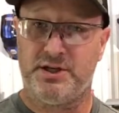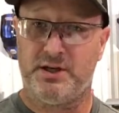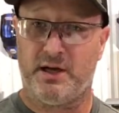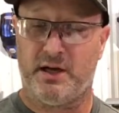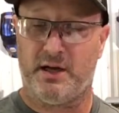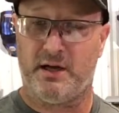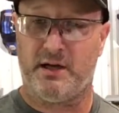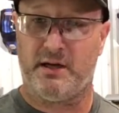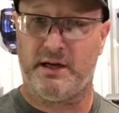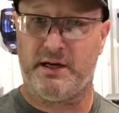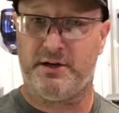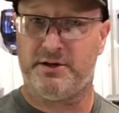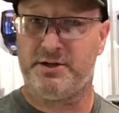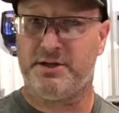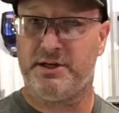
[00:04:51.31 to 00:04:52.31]

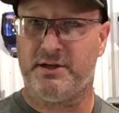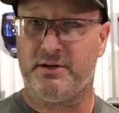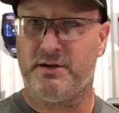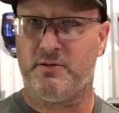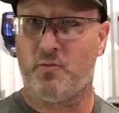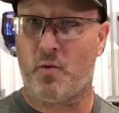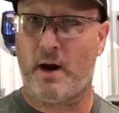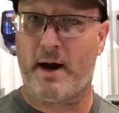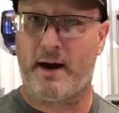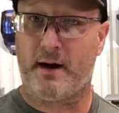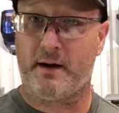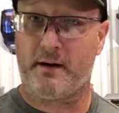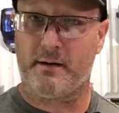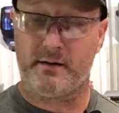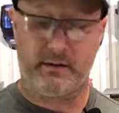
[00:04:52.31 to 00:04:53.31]
inner shielded
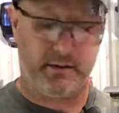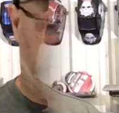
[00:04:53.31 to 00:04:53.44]
wire. The